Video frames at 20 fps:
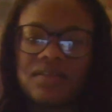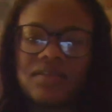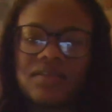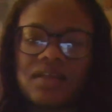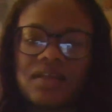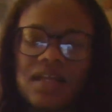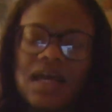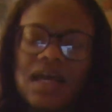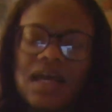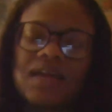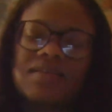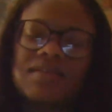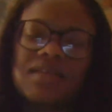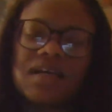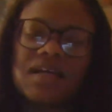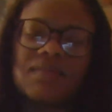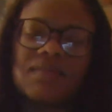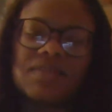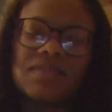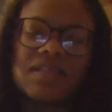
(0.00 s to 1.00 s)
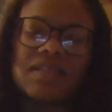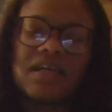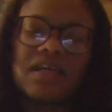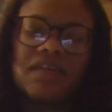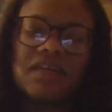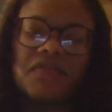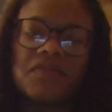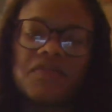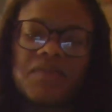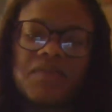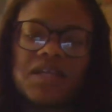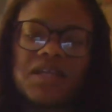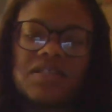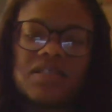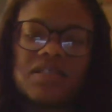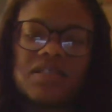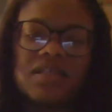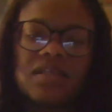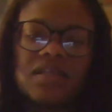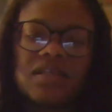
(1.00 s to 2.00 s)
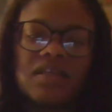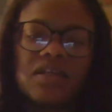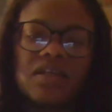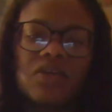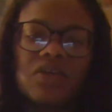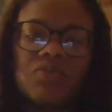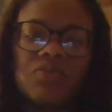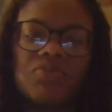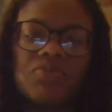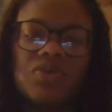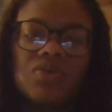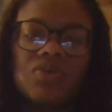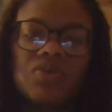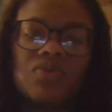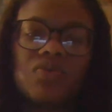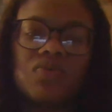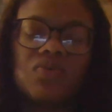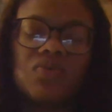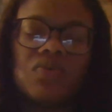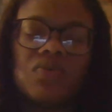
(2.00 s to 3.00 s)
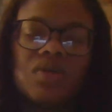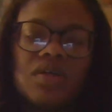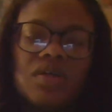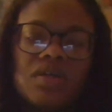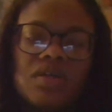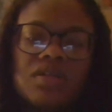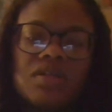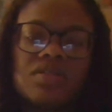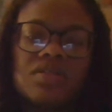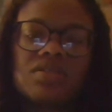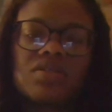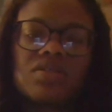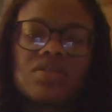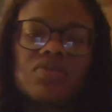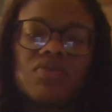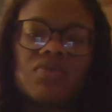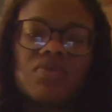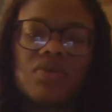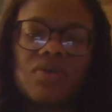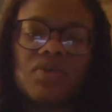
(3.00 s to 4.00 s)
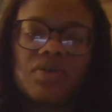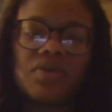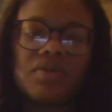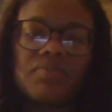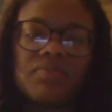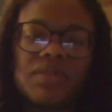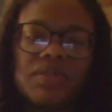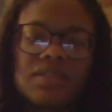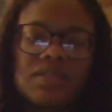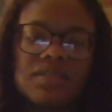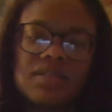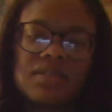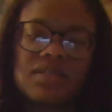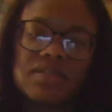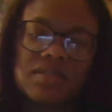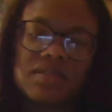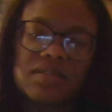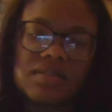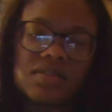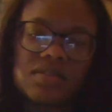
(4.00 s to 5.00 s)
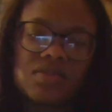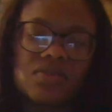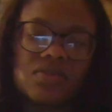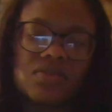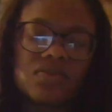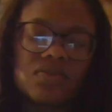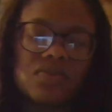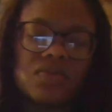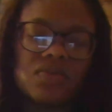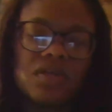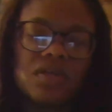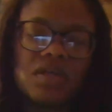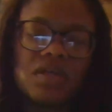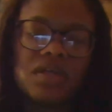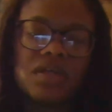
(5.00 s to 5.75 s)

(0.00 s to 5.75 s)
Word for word: a lot of times that information can help you to grow your business to,